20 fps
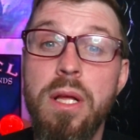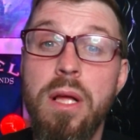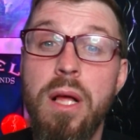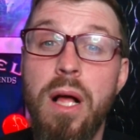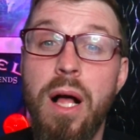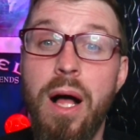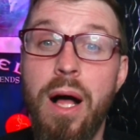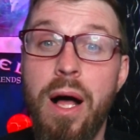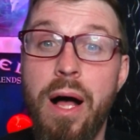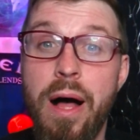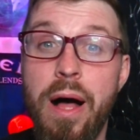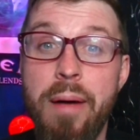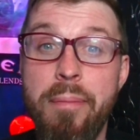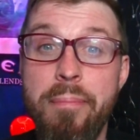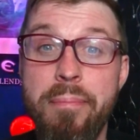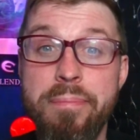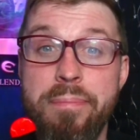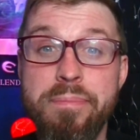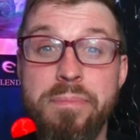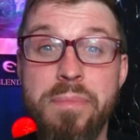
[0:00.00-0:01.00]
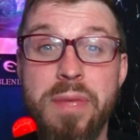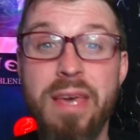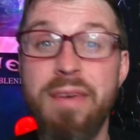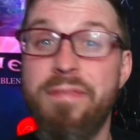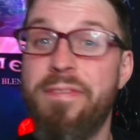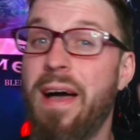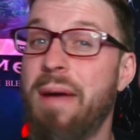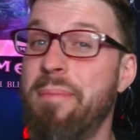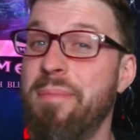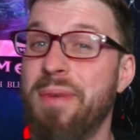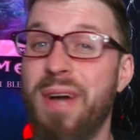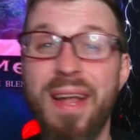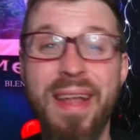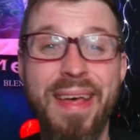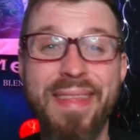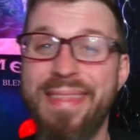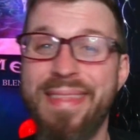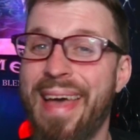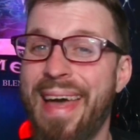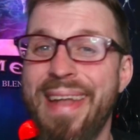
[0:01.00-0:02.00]
Um, if I'm not
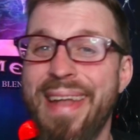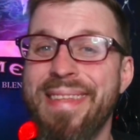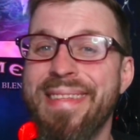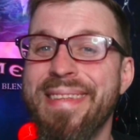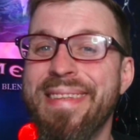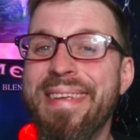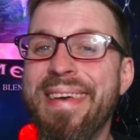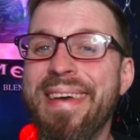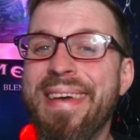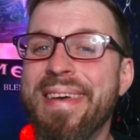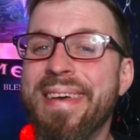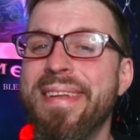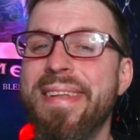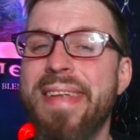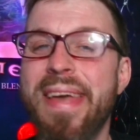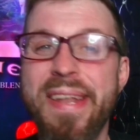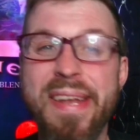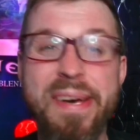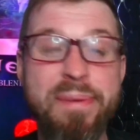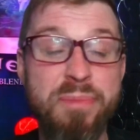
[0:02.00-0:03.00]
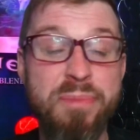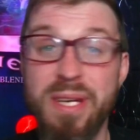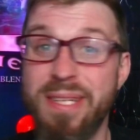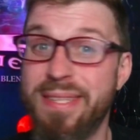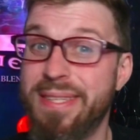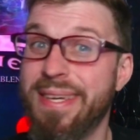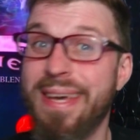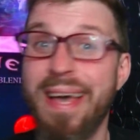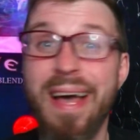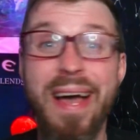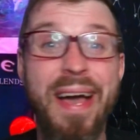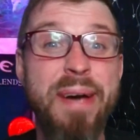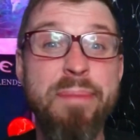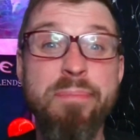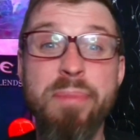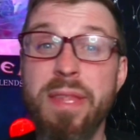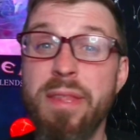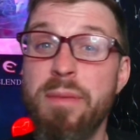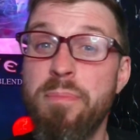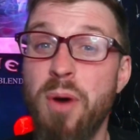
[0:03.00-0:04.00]
at the head of the ticket and I'm not the guy up
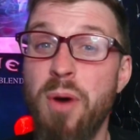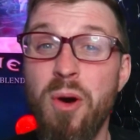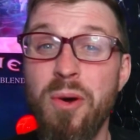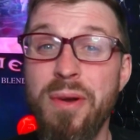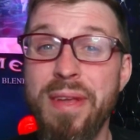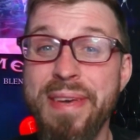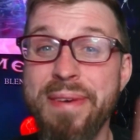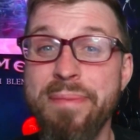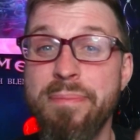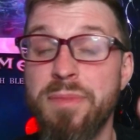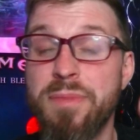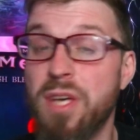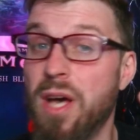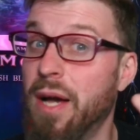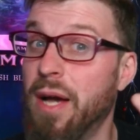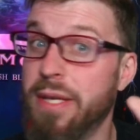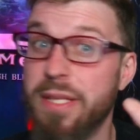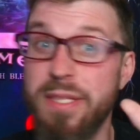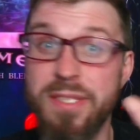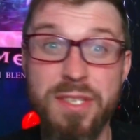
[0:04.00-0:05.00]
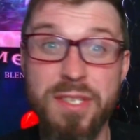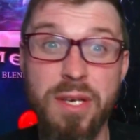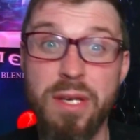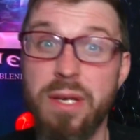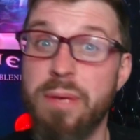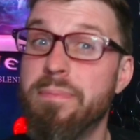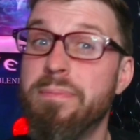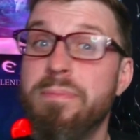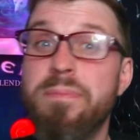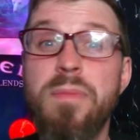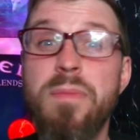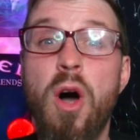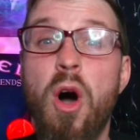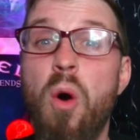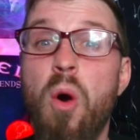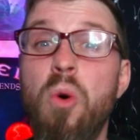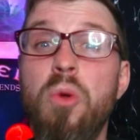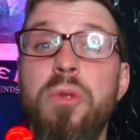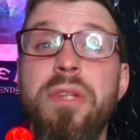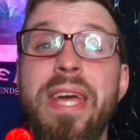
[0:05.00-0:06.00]
on the podium talking to a
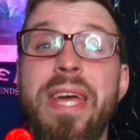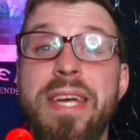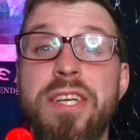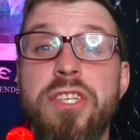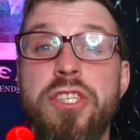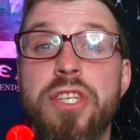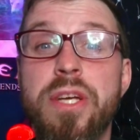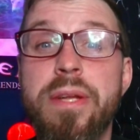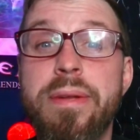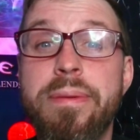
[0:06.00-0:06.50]
whole nation.